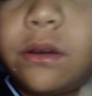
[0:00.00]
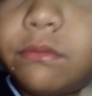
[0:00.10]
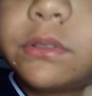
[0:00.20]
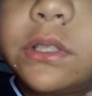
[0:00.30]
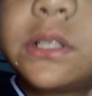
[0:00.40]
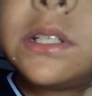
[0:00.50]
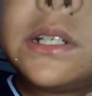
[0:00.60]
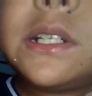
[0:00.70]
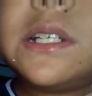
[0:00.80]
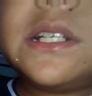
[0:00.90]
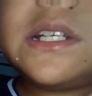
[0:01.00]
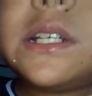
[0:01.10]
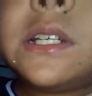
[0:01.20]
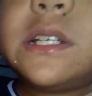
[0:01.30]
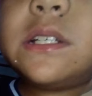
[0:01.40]
it was like
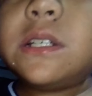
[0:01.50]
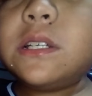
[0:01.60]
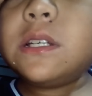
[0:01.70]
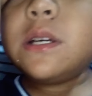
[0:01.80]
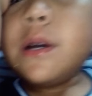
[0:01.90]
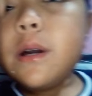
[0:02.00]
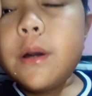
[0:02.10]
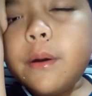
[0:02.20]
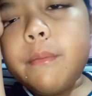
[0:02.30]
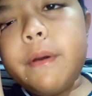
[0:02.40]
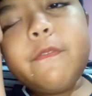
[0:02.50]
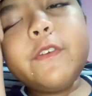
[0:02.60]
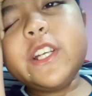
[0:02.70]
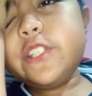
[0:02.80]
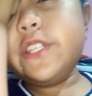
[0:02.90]
my
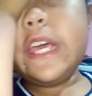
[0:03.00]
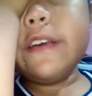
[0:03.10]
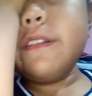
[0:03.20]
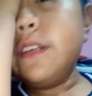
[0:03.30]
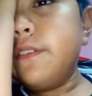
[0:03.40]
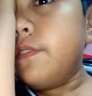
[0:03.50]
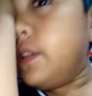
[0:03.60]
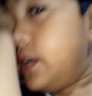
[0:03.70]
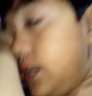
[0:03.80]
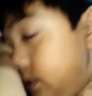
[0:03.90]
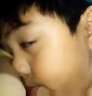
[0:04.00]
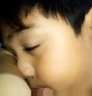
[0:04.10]
first daily vlog